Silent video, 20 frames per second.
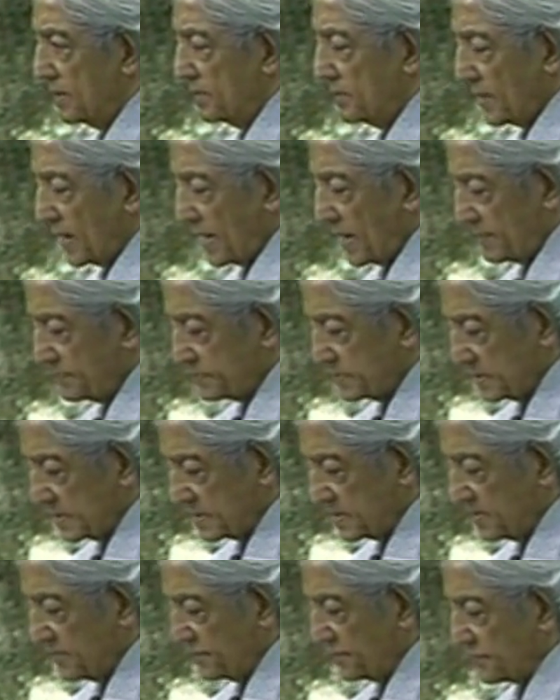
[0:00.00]
Perhaps the
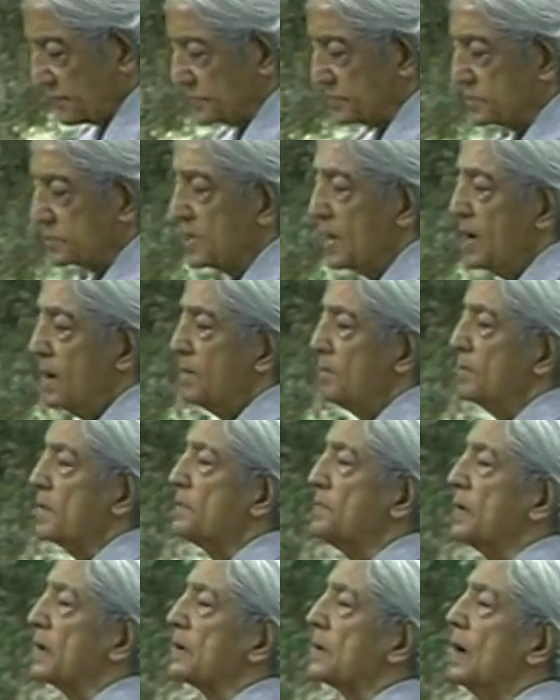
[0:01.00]
difference may
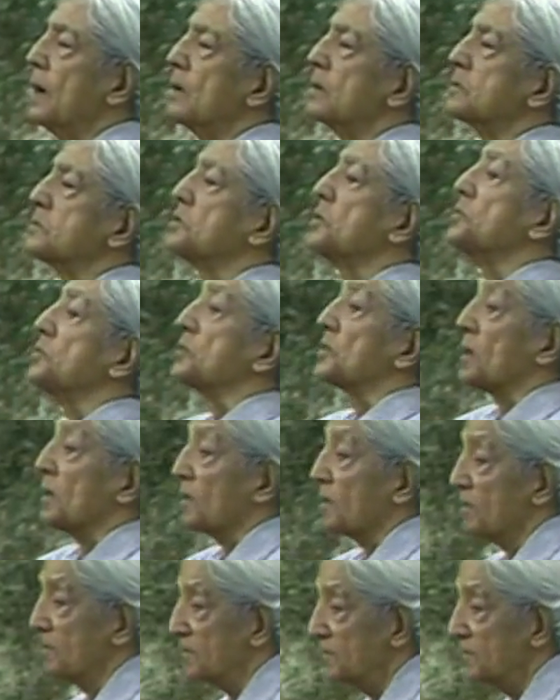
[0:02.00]
be total